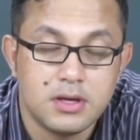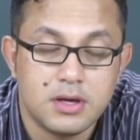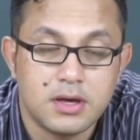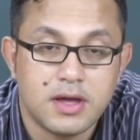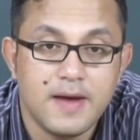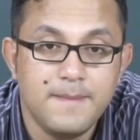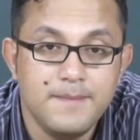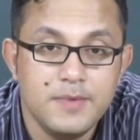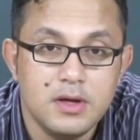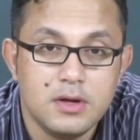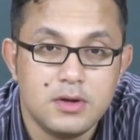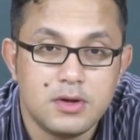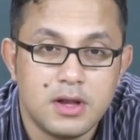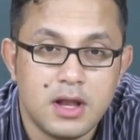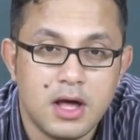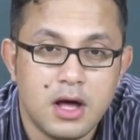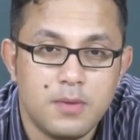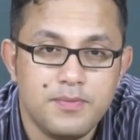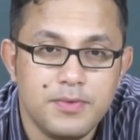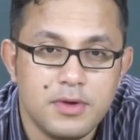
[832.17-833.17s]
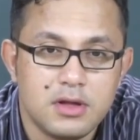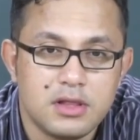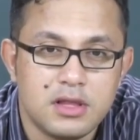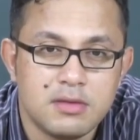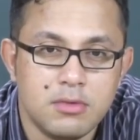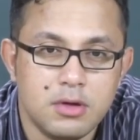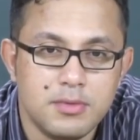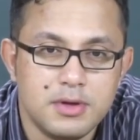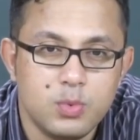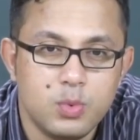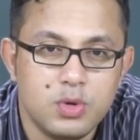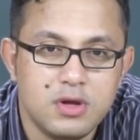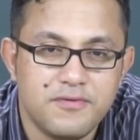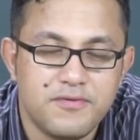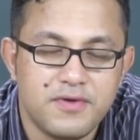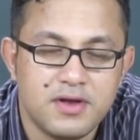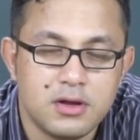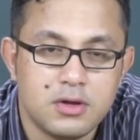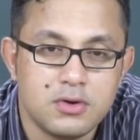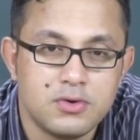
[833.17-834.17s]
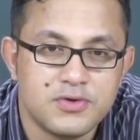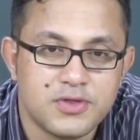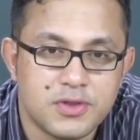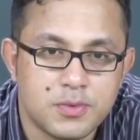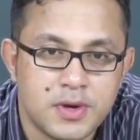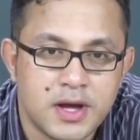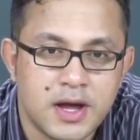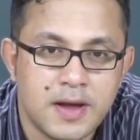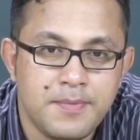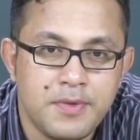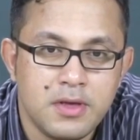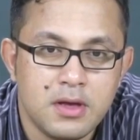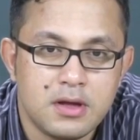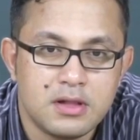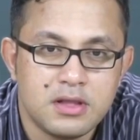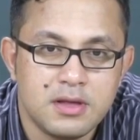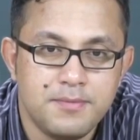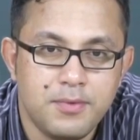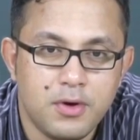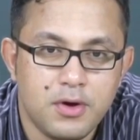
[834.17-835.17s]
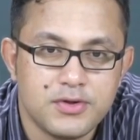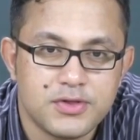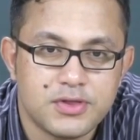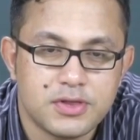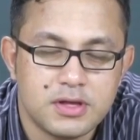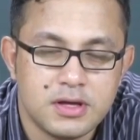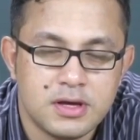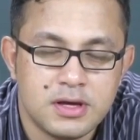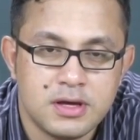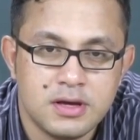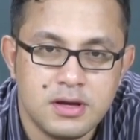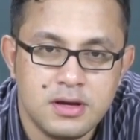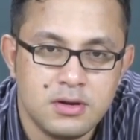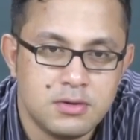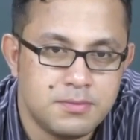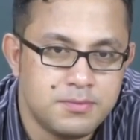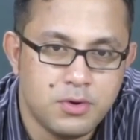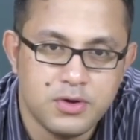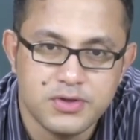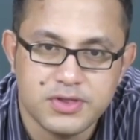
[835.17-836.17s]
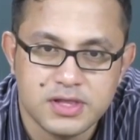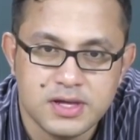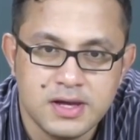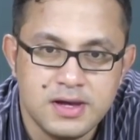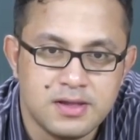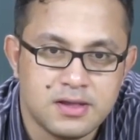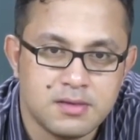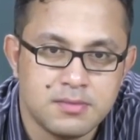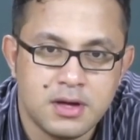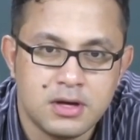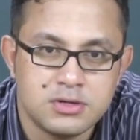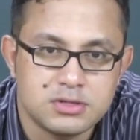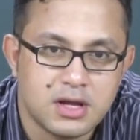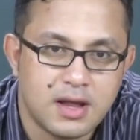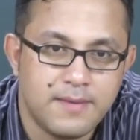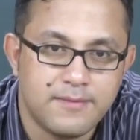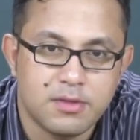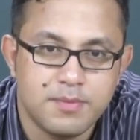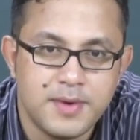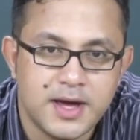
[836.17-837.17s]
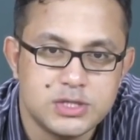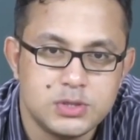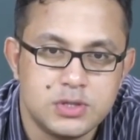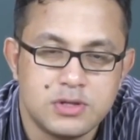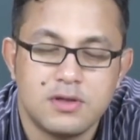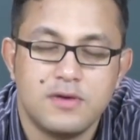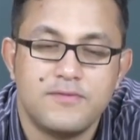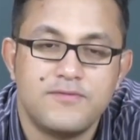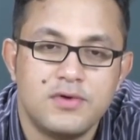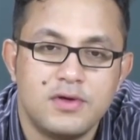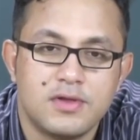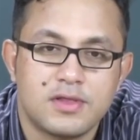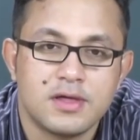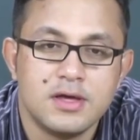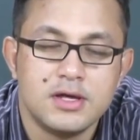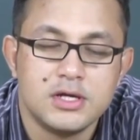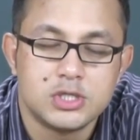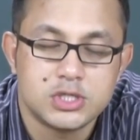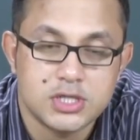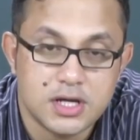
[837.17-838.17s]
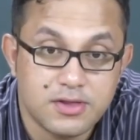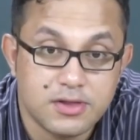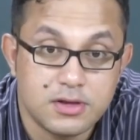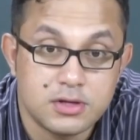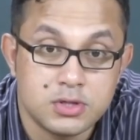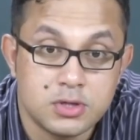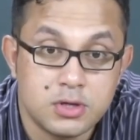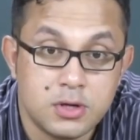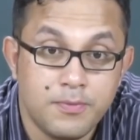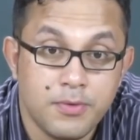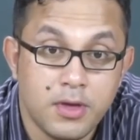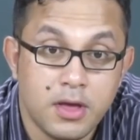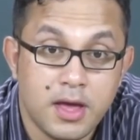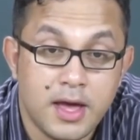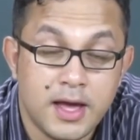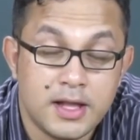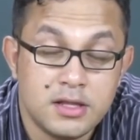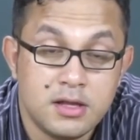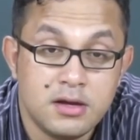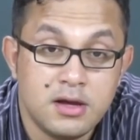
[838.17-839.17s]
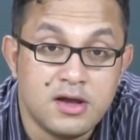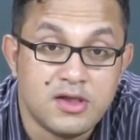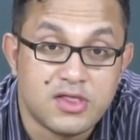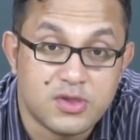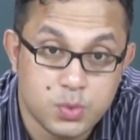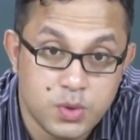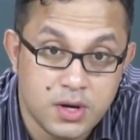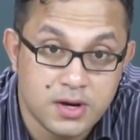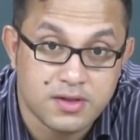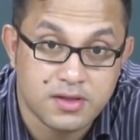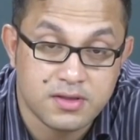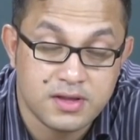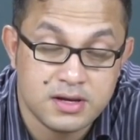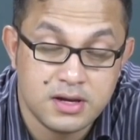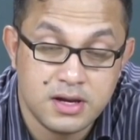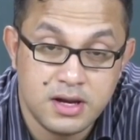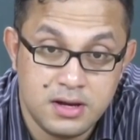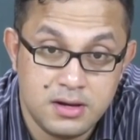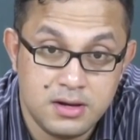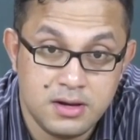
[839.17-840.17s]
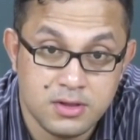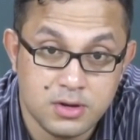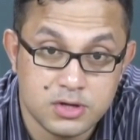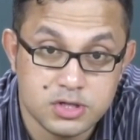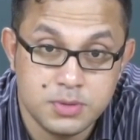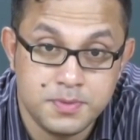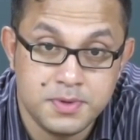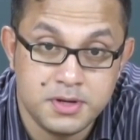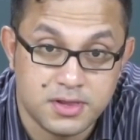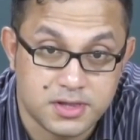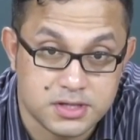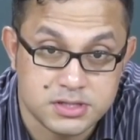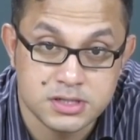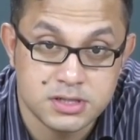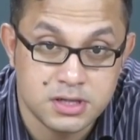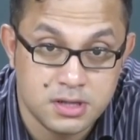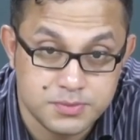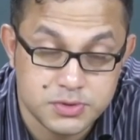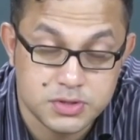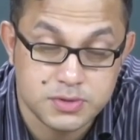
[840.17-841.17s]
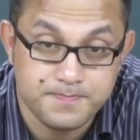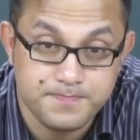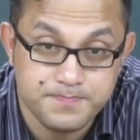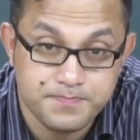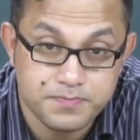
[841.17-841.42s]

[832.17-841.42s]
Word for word: Okay. Now, the moment Woodfield goes away, the boss, uh, you know, boss sees him out, comes back to his office, shuts the door, and then instructs that he is not to be disturbed.